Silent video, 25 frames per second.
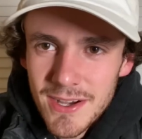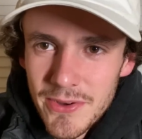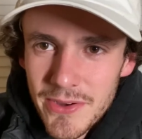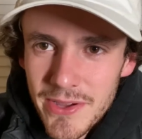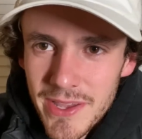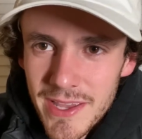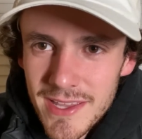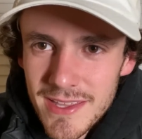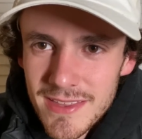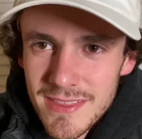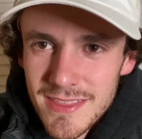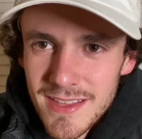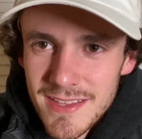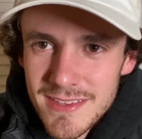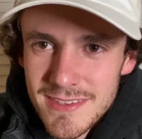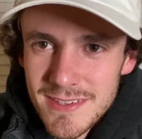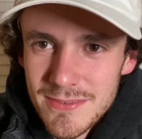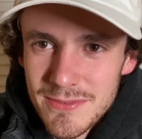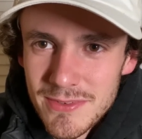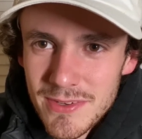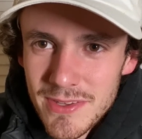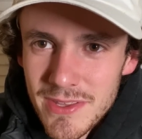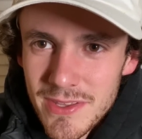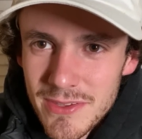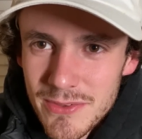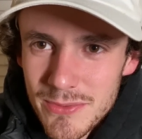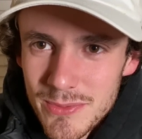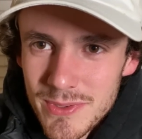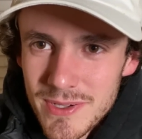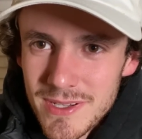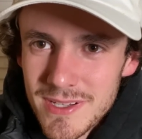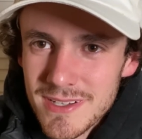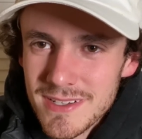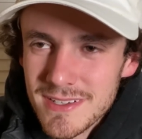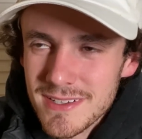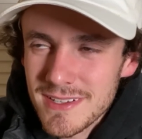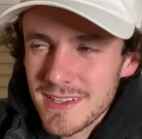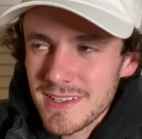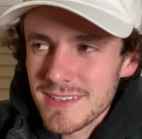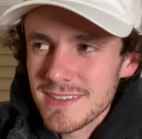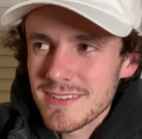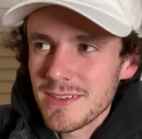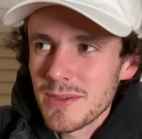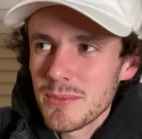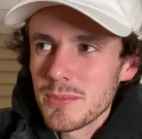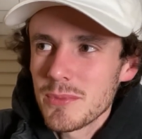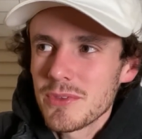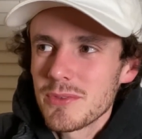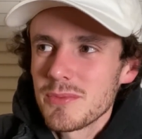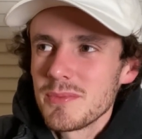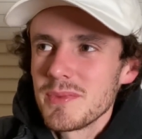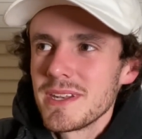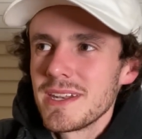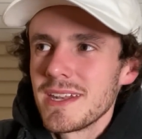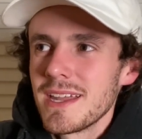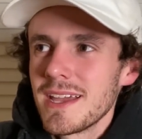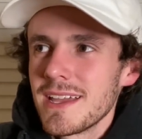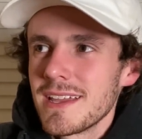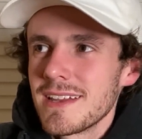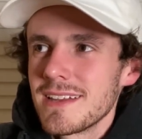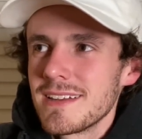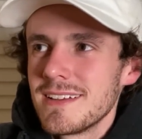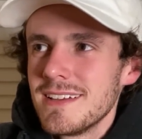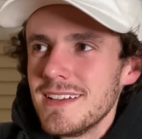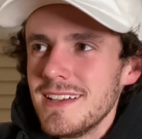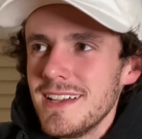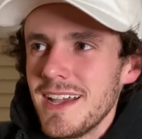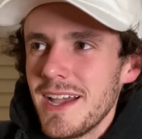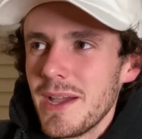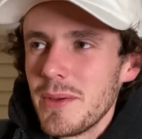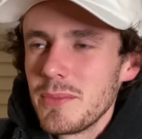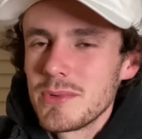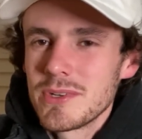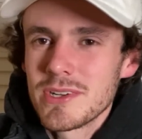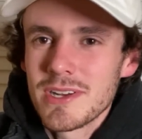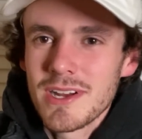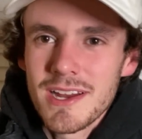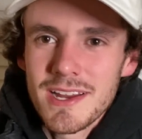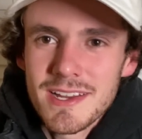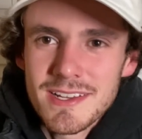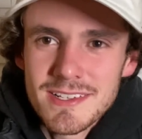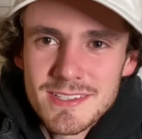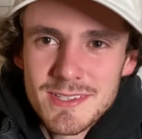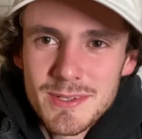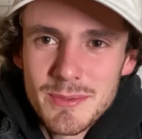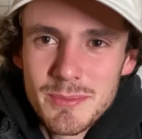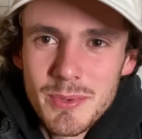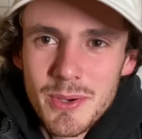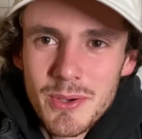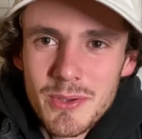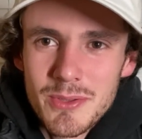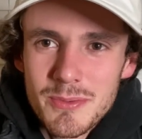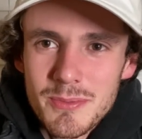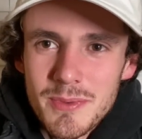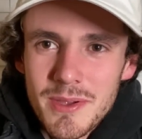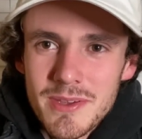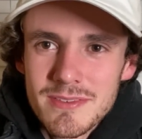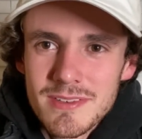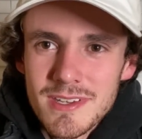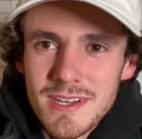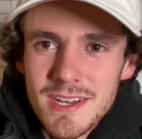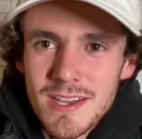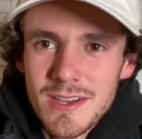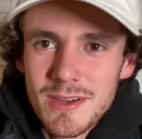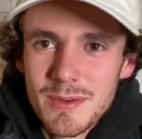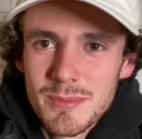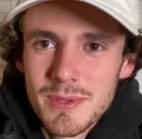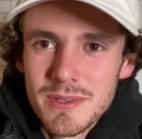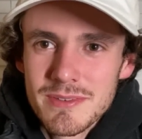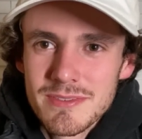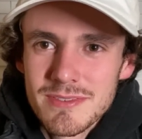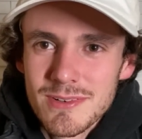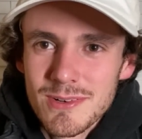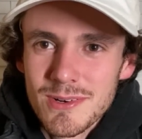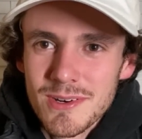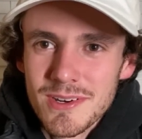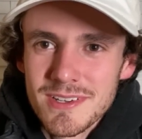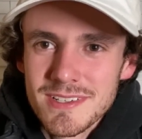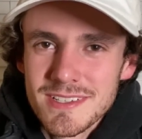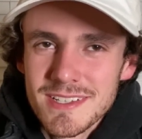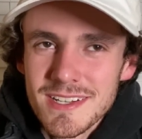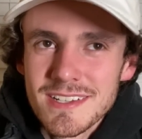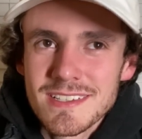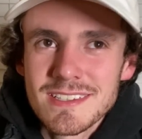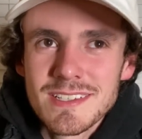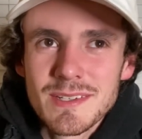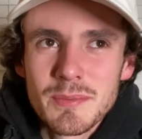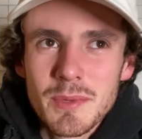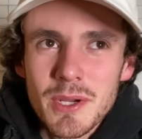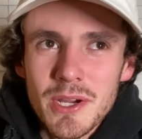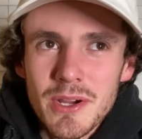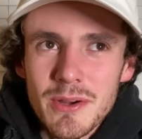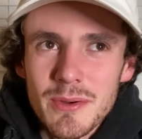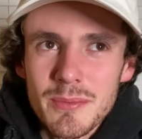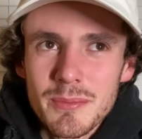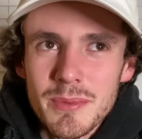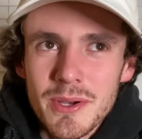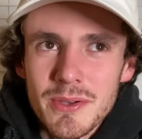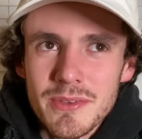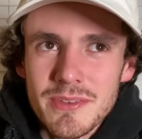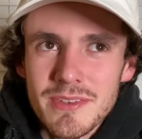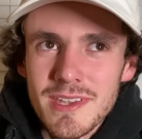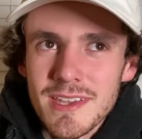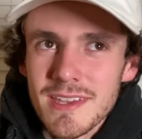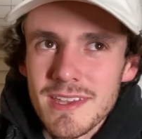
Okay, that's it for this one. It's almost midnight. I'm trying to post my video before Doug DeMuro posts